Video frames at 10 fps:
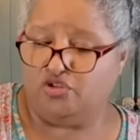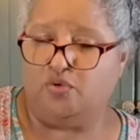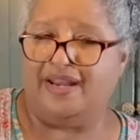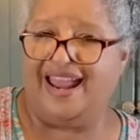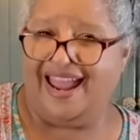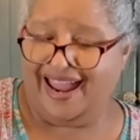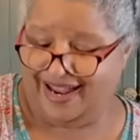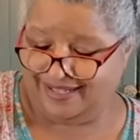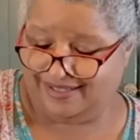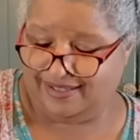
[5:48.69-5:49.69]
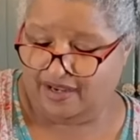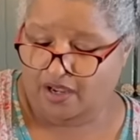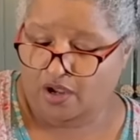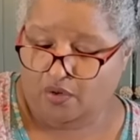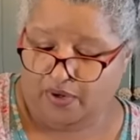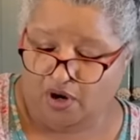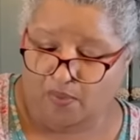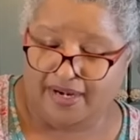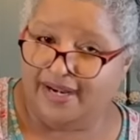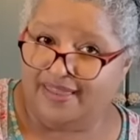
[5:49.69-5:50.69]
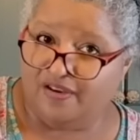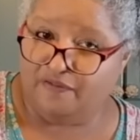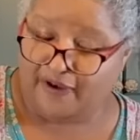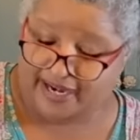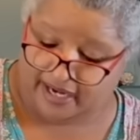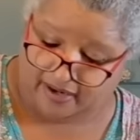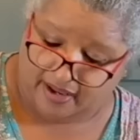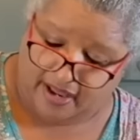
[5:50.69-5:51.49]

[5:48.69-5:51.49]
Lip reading: to enhance. We don't want anything fighting.